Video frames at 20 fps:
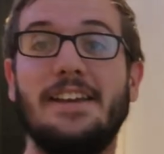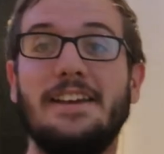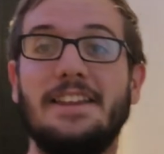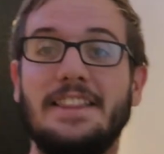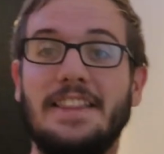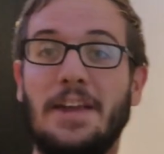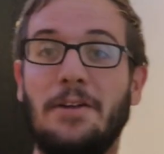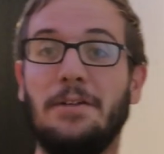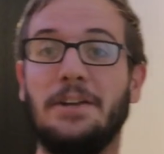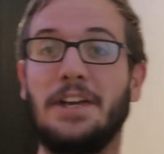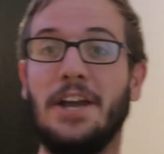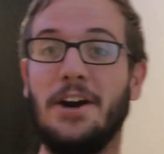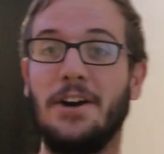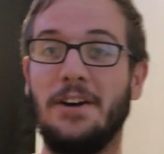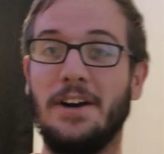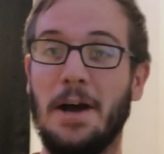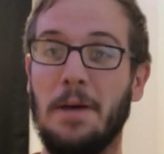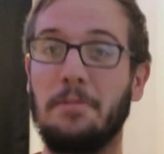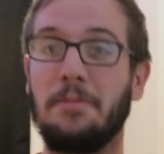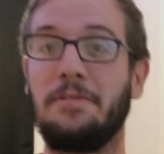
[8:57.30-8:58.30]
There we go,
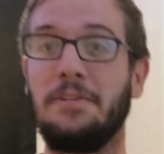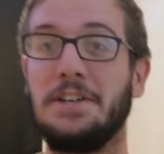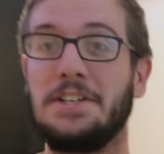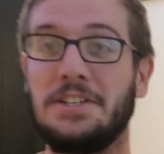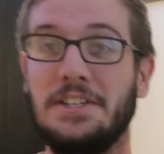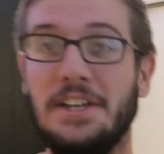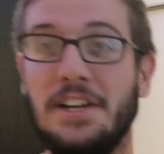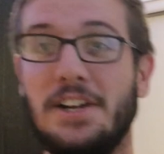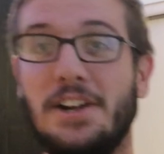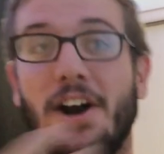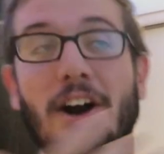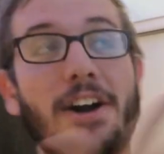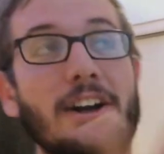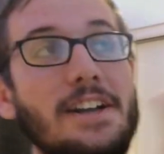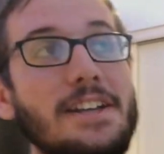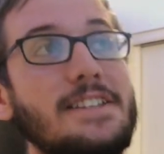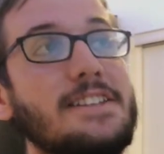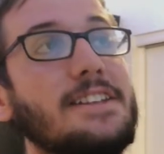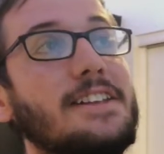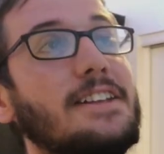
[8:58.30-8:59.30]
I'm officially an
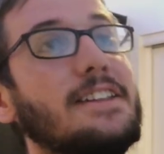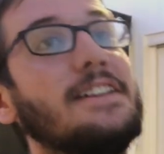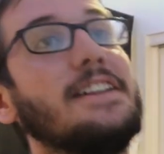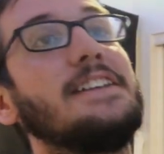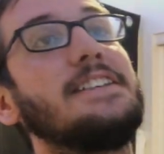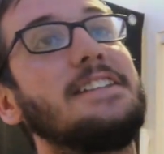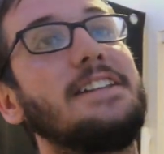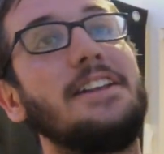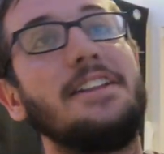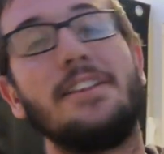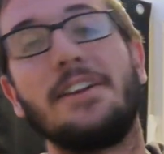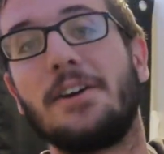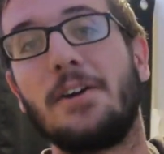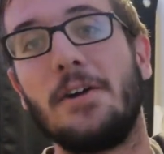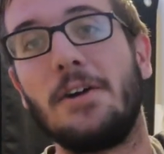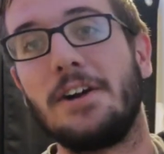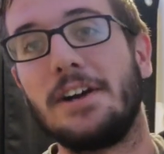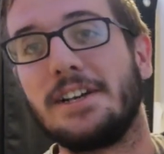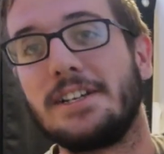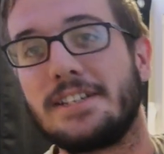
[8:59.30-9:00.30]
artist. Listen to the
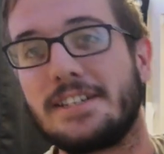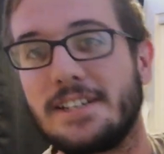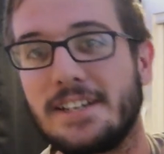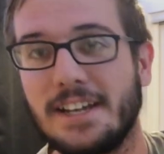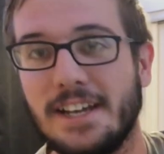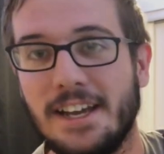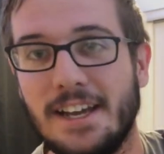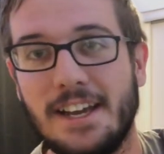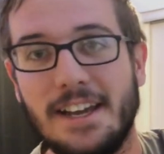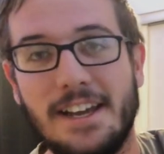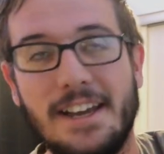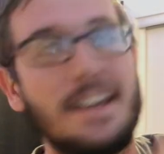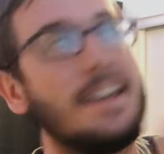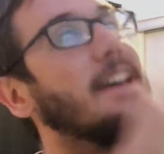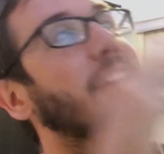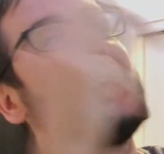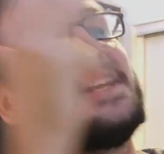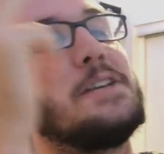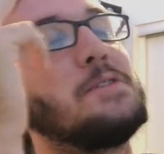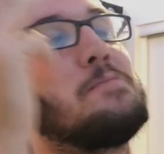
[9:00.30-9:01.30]
chorus.
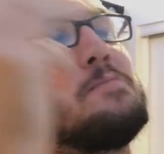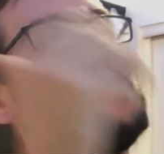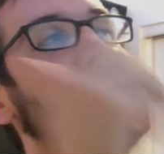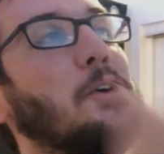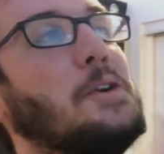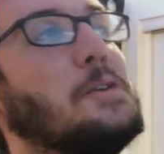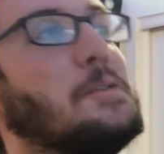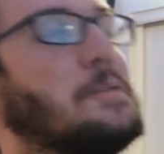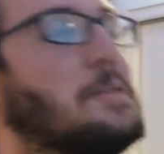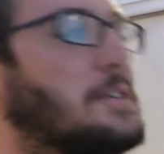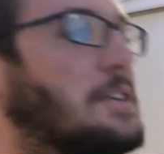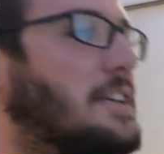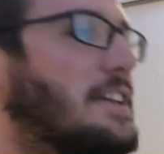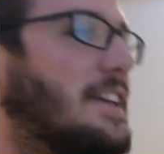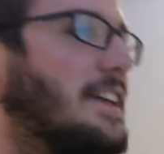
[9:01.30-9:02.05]
It's beautiful.